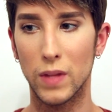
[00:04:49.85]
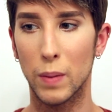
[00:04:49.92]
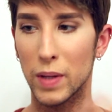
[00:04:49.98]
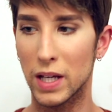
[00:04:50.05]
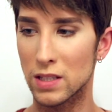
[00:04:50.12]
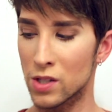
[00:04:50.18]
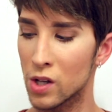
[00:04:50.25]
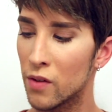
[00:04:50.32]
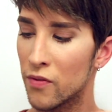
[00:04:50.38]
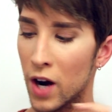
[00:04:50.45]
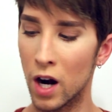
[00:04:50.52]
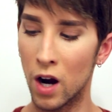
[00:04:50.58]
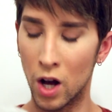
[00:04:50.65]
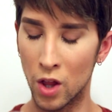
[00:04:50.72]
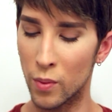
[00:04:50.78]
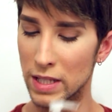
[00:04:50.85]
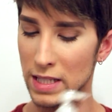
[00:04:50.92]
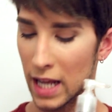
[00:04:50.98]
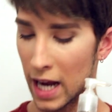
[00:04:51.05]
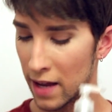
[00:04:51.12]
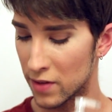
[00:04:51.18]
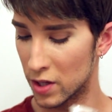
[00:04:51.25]
Because so far all the ones
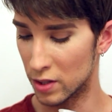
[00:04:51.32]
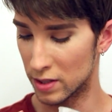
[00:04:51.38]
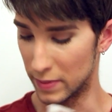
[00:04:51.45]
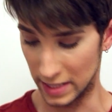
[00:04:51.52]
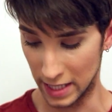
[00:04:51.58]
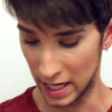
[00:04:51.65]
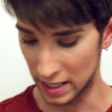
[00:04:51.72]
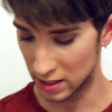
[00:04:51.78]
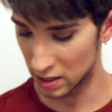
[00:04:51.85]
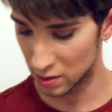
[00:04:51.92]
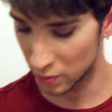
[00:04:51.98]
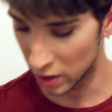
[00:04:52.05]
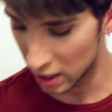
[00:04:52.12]
that I've used besides this